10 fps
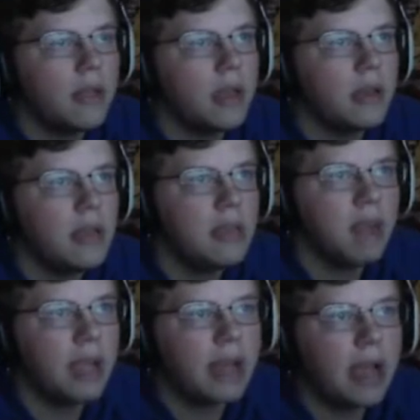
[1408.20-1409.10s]
And then he
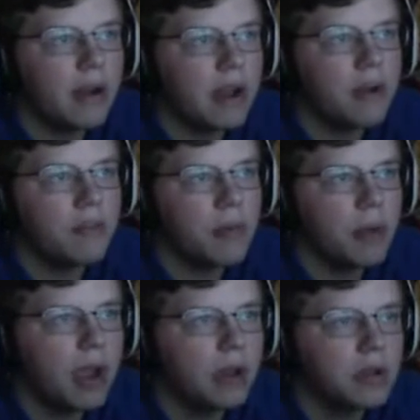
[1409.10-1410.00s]
might die right here
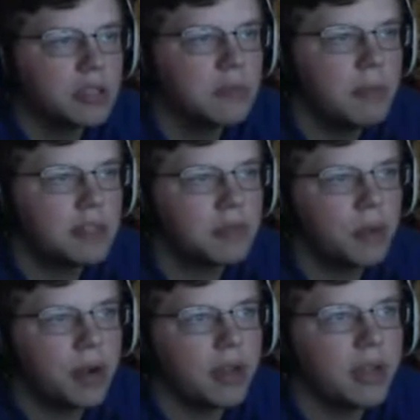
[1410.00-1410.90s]
from Ragnaros. Depends
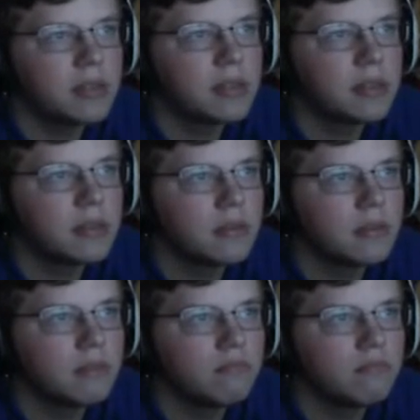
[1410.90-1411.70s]
what it hits.